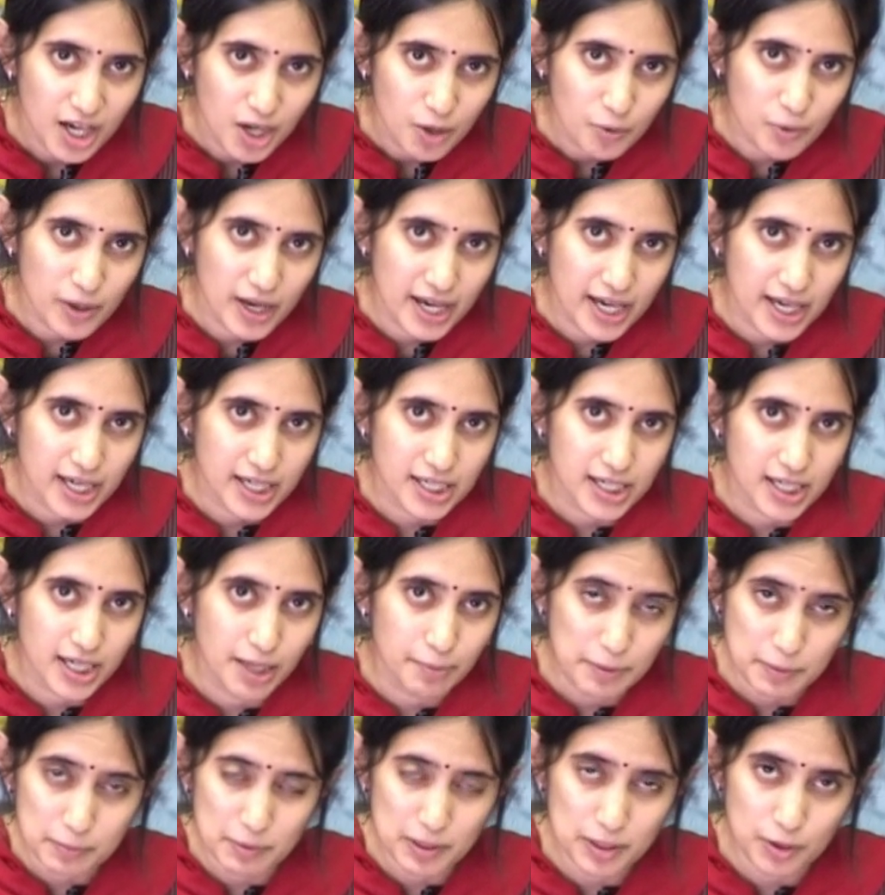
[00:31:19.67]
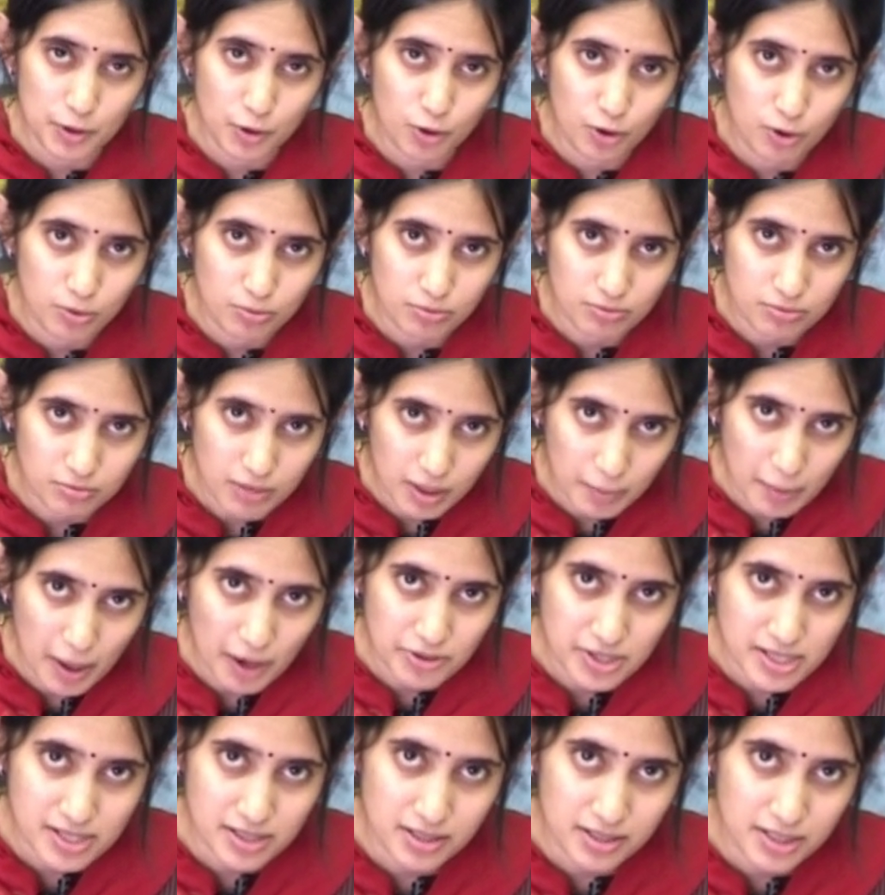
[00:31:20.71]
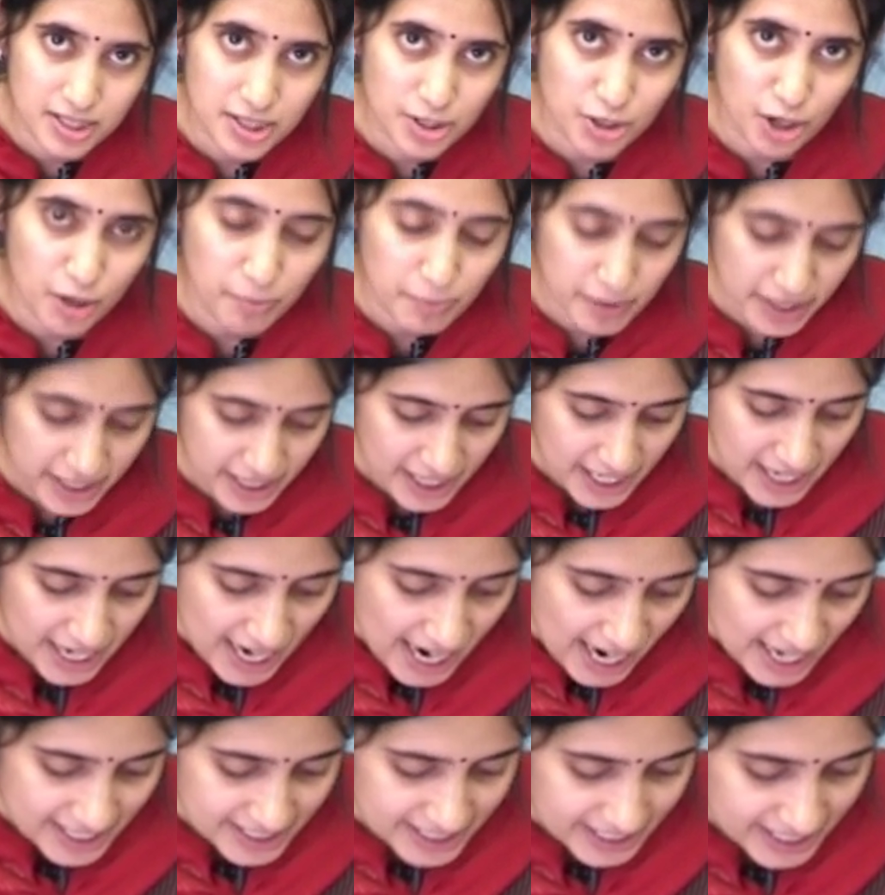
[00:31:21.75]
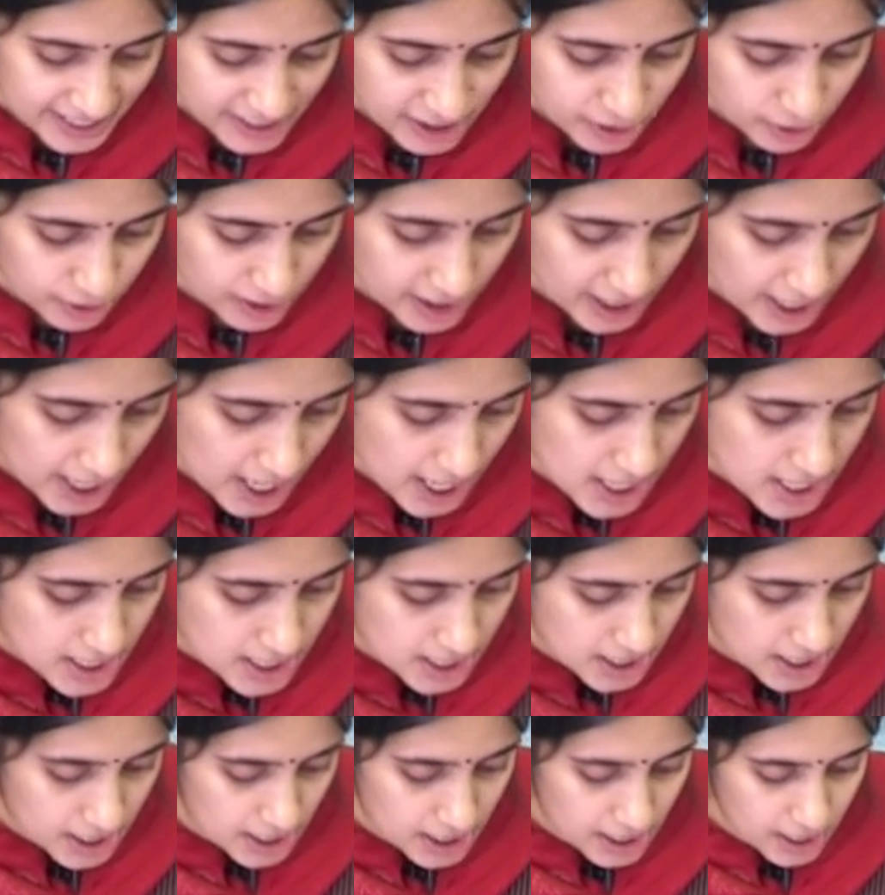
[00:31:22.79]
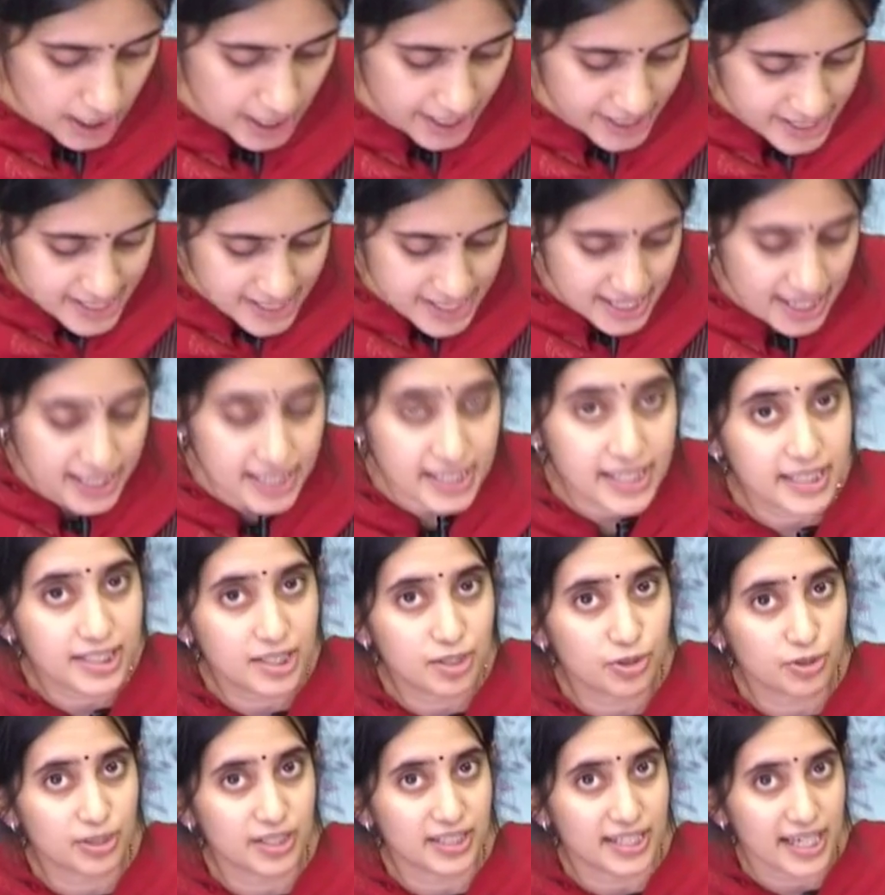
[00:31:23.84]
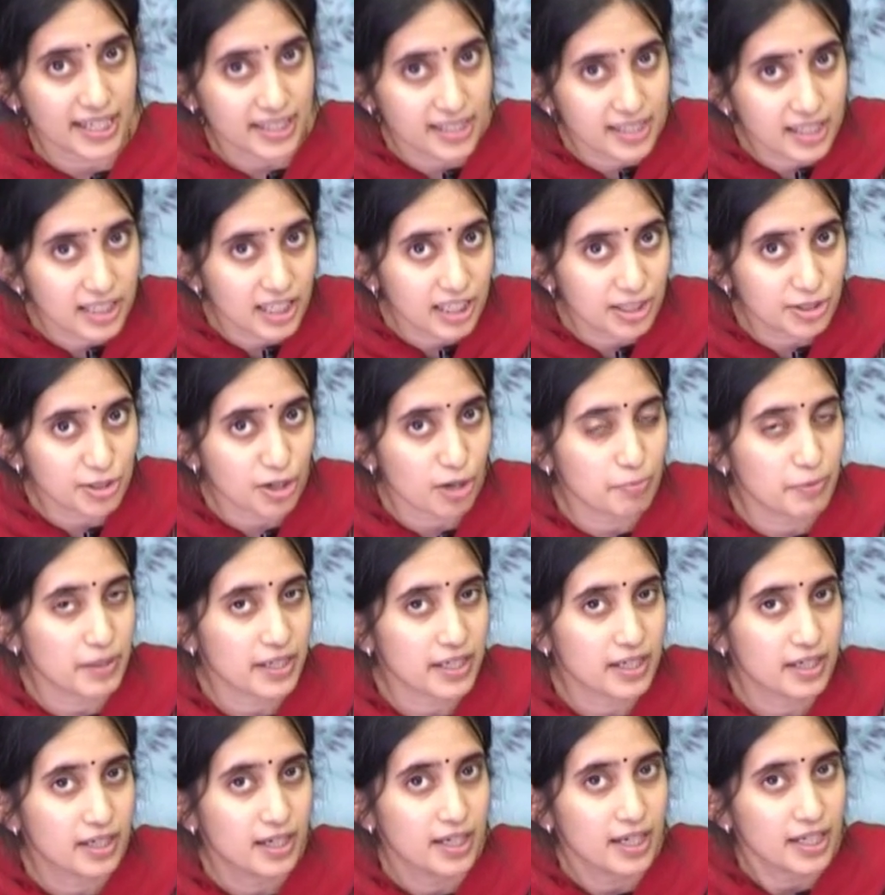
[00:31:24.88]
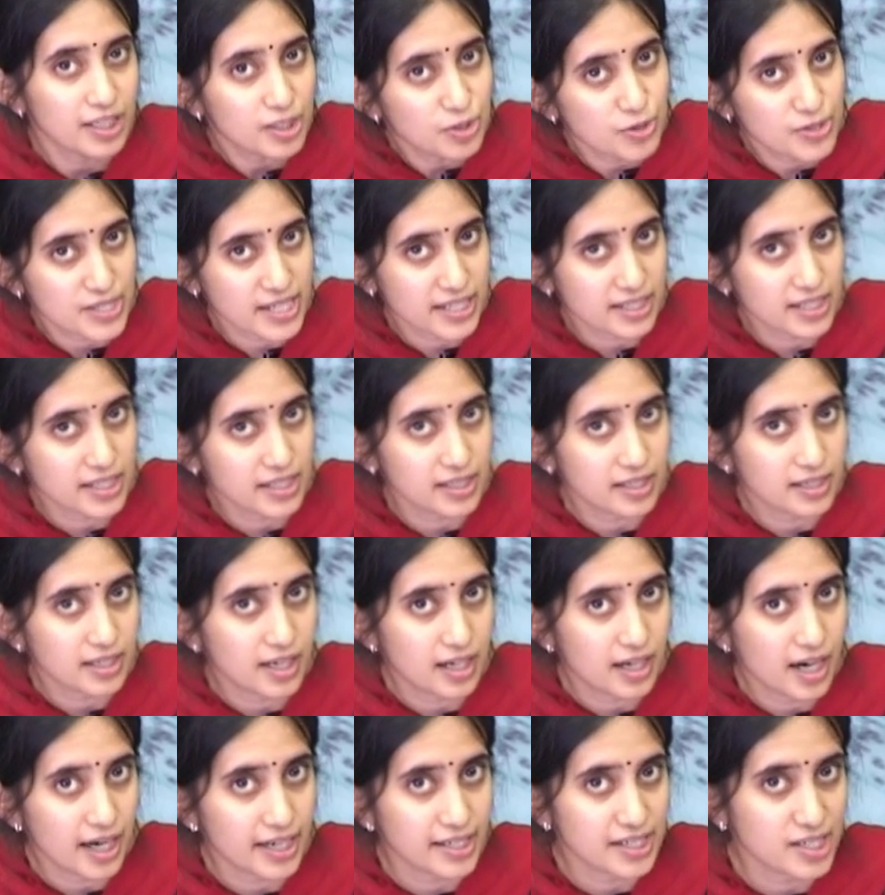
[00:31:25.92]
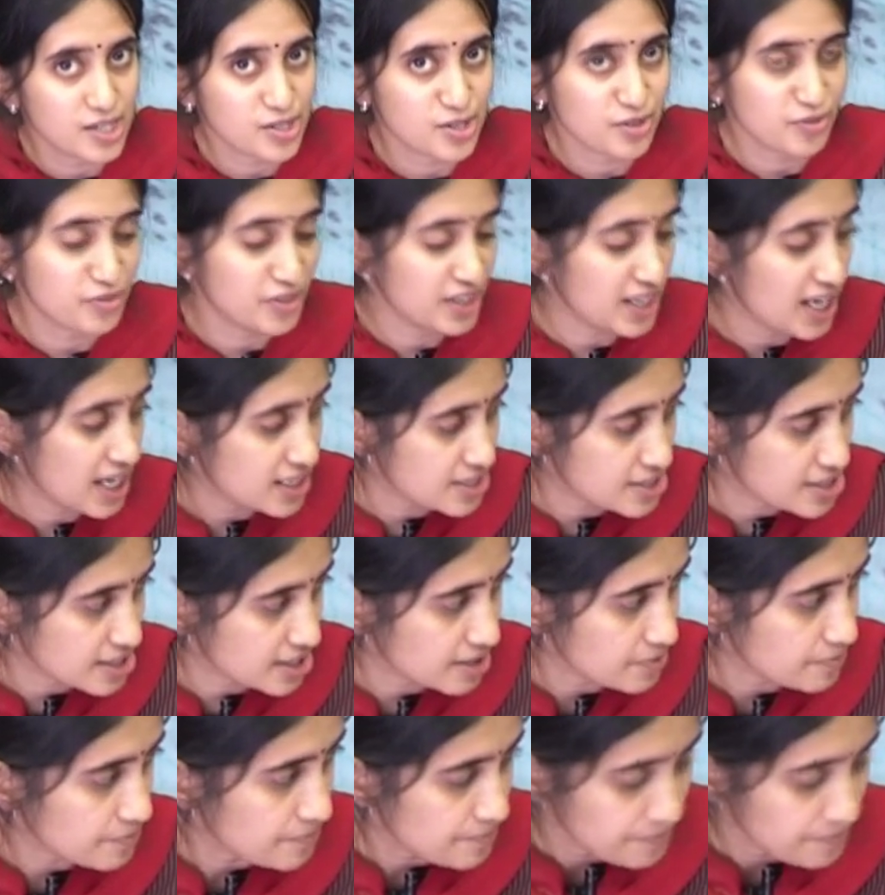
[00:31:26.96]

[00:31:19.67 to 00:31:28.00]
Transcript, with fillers: where uh, people know about a certain topic and then you can extended to the technical topic using the ideas of analogy.